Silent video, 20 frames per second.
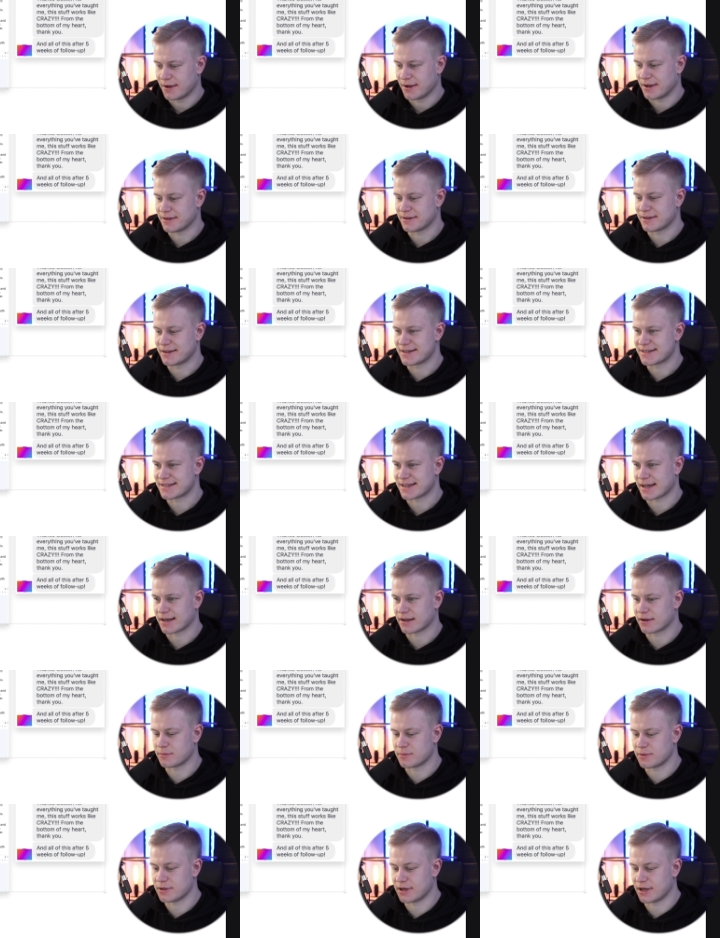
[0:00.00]
in the design
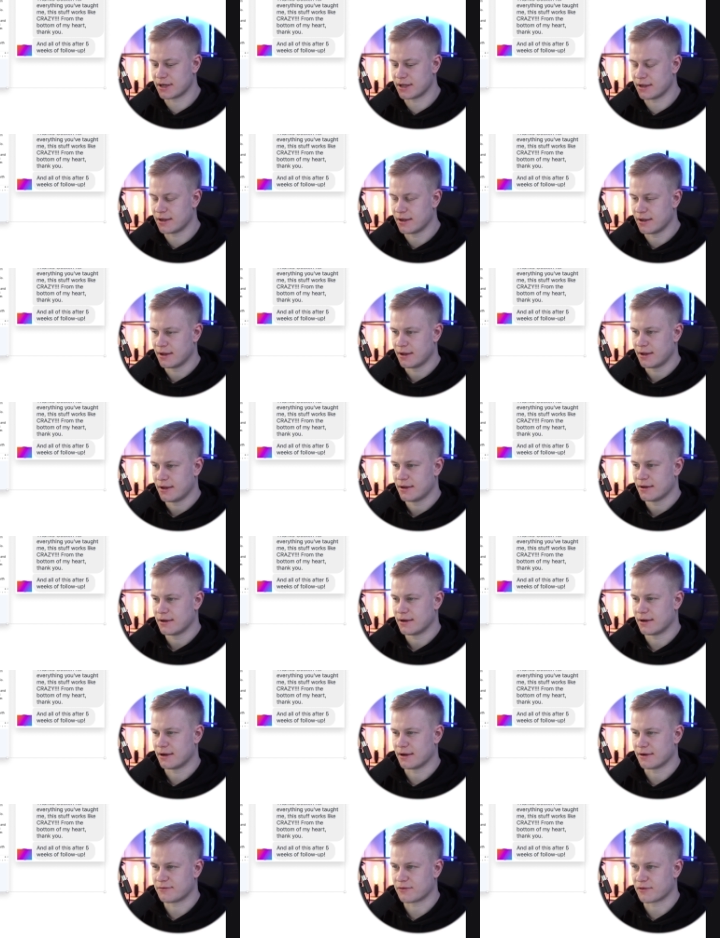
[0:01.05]
community
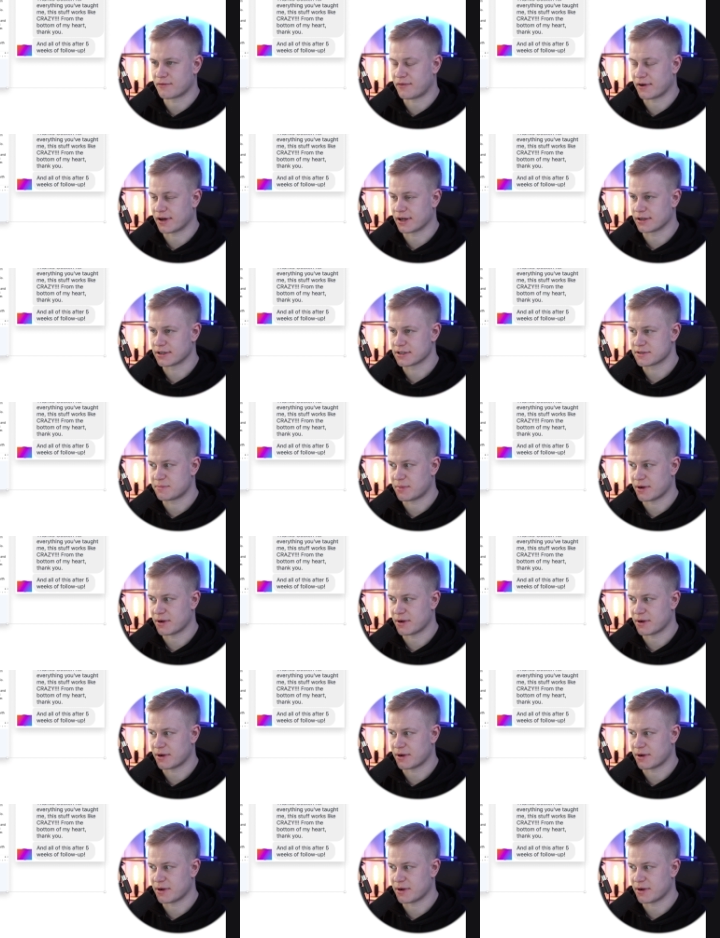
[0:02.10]
uh, for funnels.